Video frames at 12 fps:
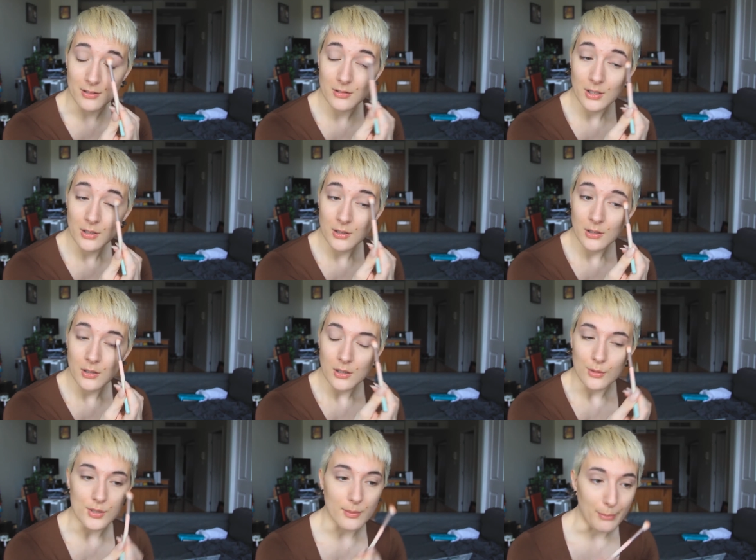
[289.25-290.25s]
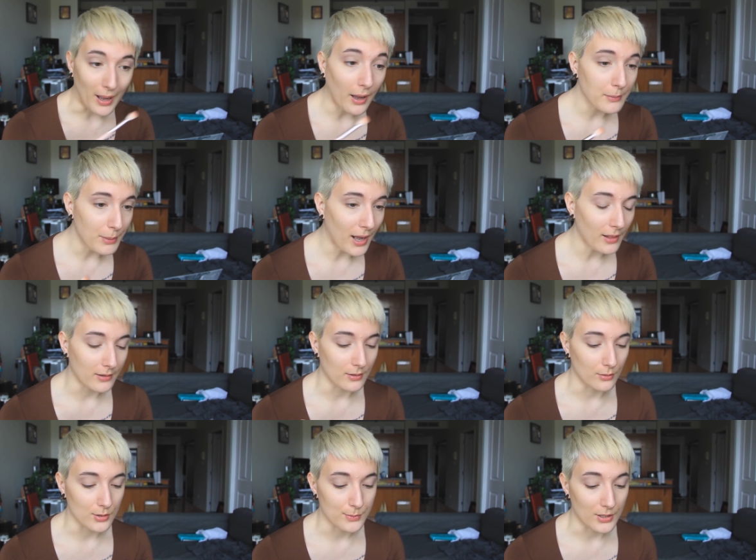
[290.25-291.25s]
It was a bad palette
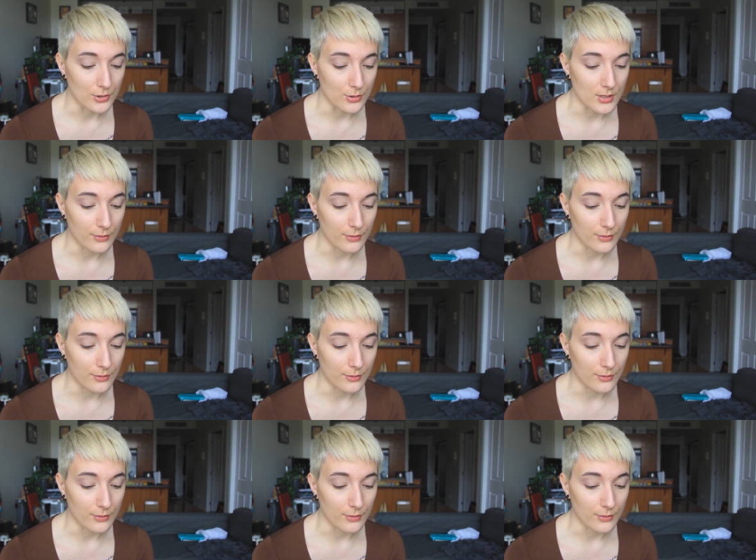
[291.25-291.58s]
in those pictures.